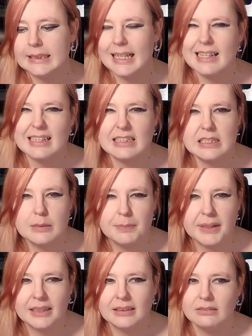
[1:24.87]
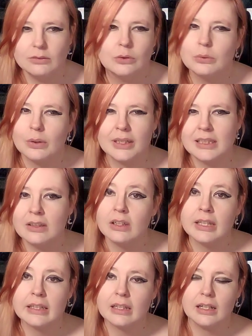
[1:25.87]
that's a bit, no, I didn't
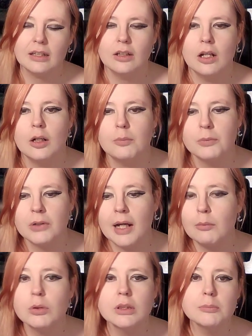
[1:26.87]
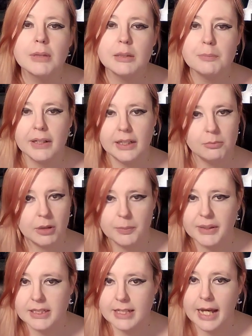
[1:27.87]
like that. I wouldn't have mind paying maybe
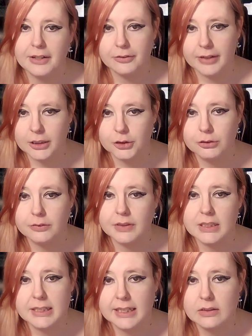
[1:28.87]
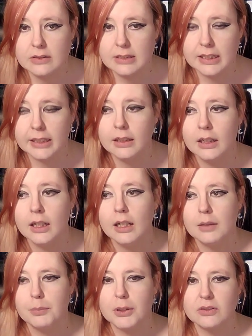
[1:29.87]
a tenner extra for the DLC
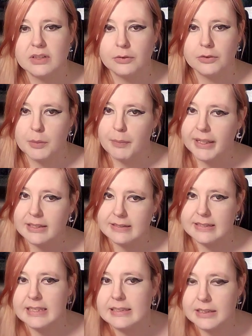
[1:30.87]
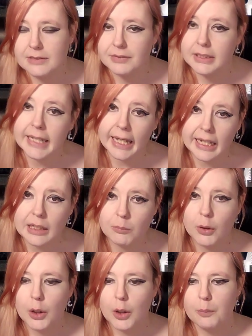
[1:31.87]
because I'd already paid the 60 for the game,
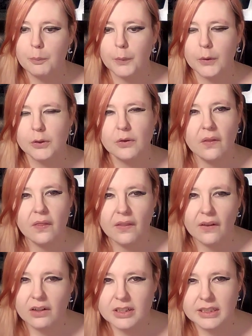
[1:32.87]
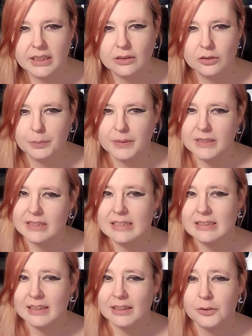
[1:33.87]
but another 30 on top of the
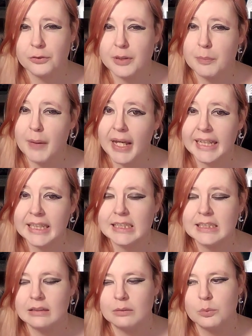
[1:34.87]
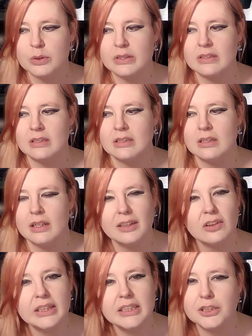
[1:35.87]
60 I'd already paid was
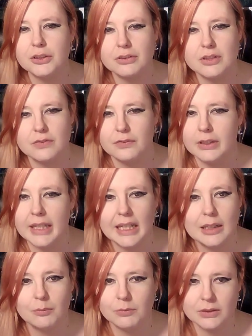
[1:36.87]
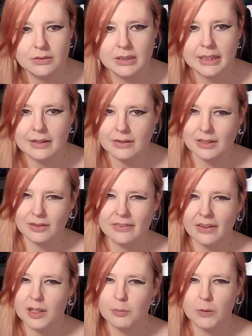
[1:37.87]
€90 for a game to get the
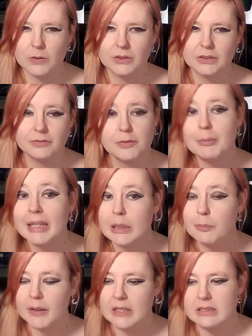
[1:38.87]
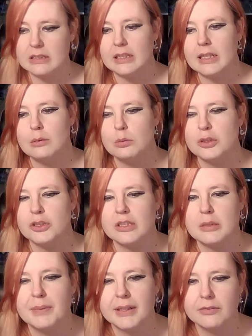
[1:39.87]
entire product. For me personally, was just a
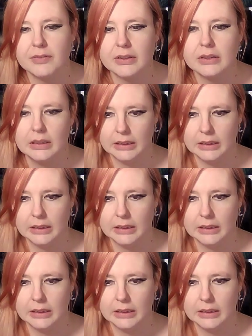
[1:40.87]
bit of a